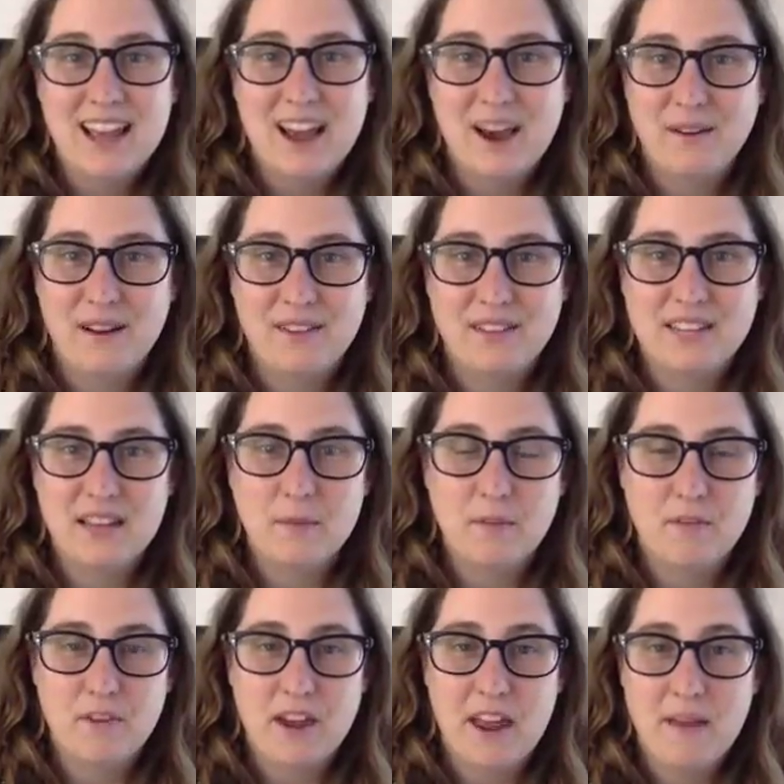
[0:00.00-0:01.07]
around the table
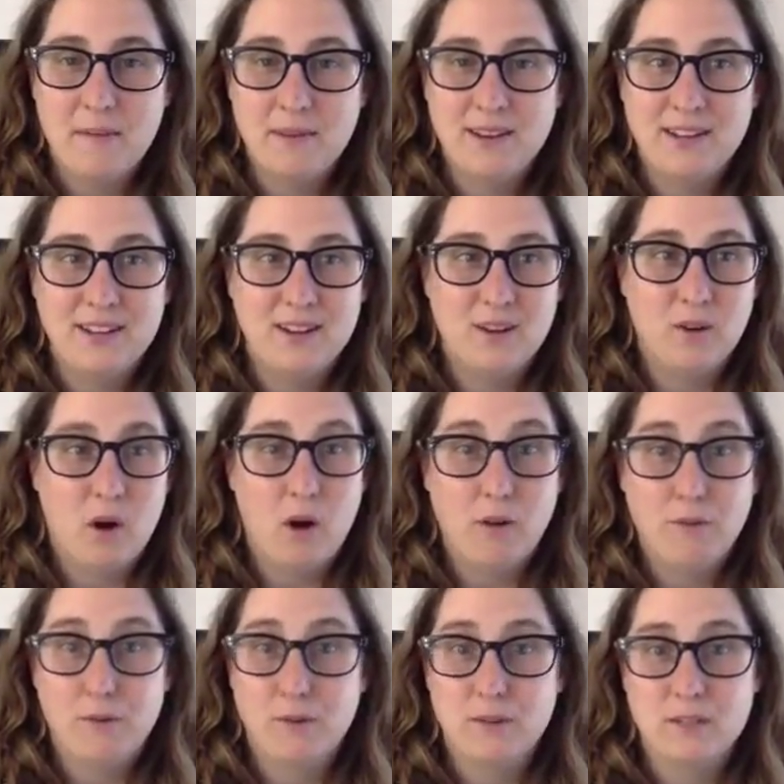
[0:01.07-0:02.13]
for him, and all
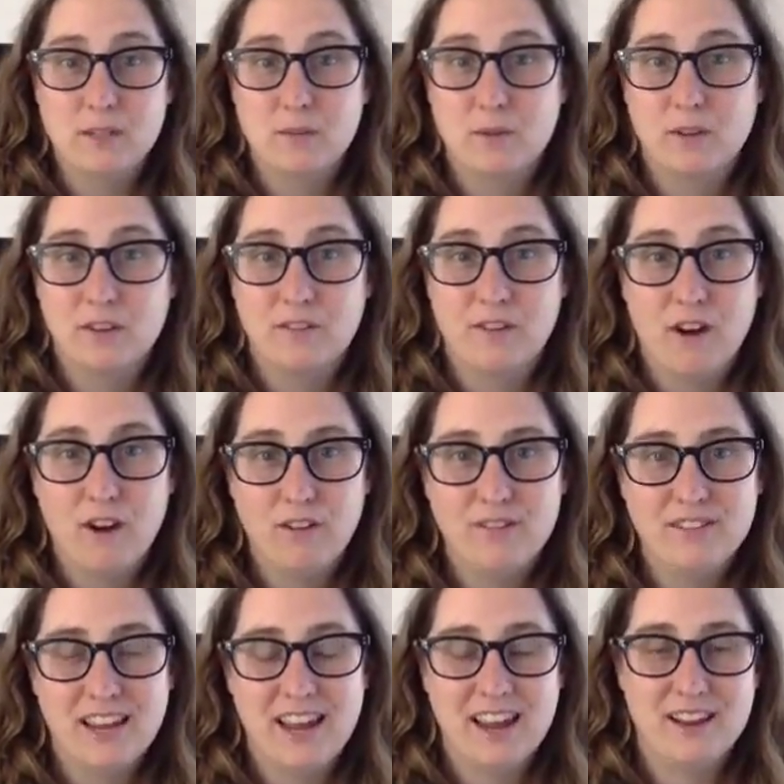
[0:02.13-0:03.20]
four of us were
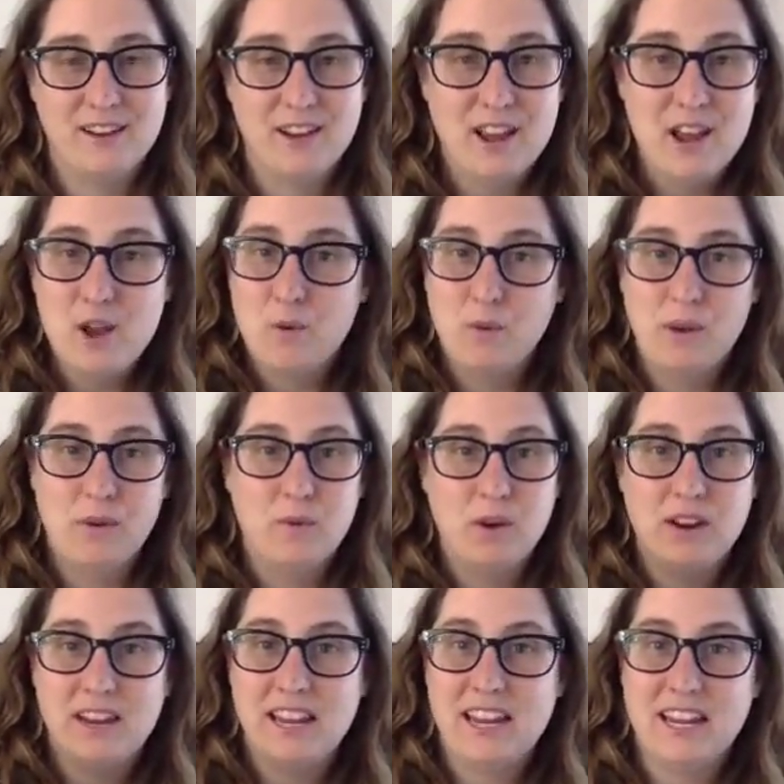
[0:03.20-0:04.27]
involved, and we
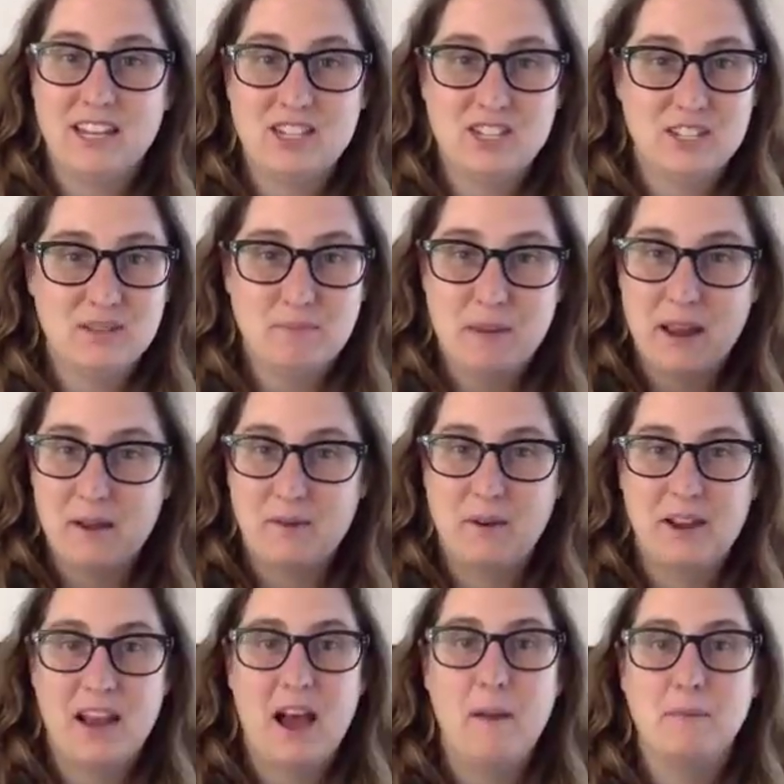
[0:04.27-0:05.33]
would each pick
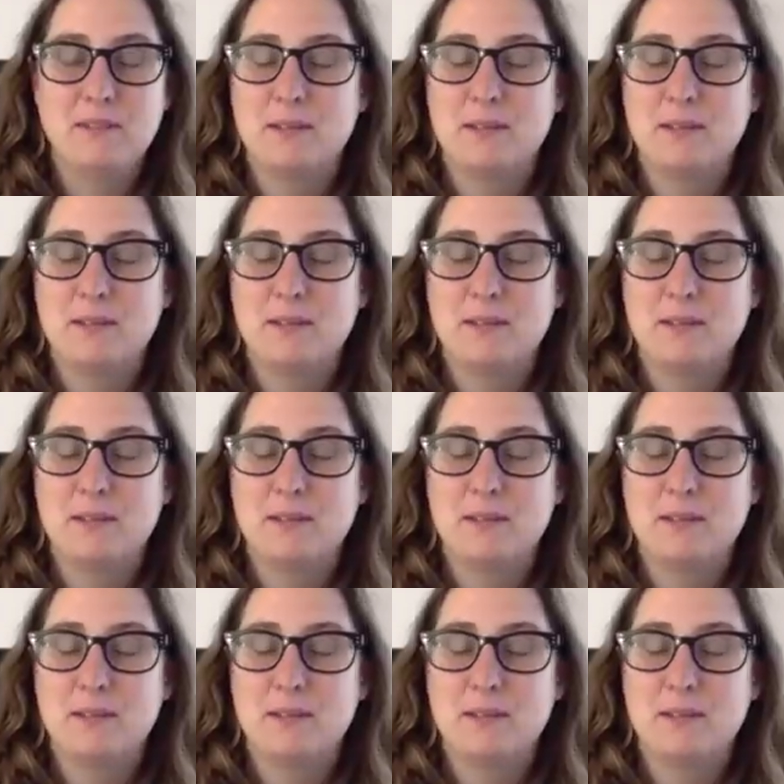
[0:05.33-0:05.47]
one up.